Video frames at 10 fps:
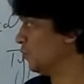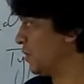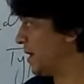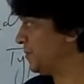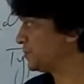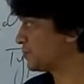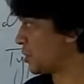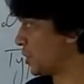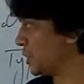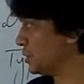Waves
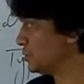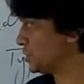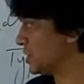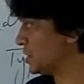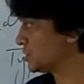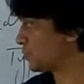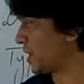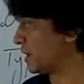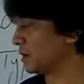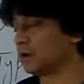produced in a
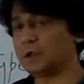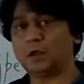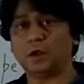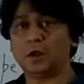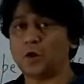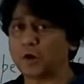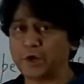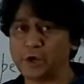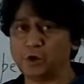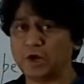string,
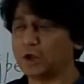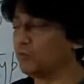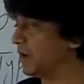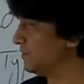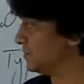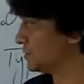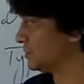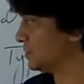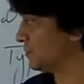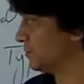longitudinal waves.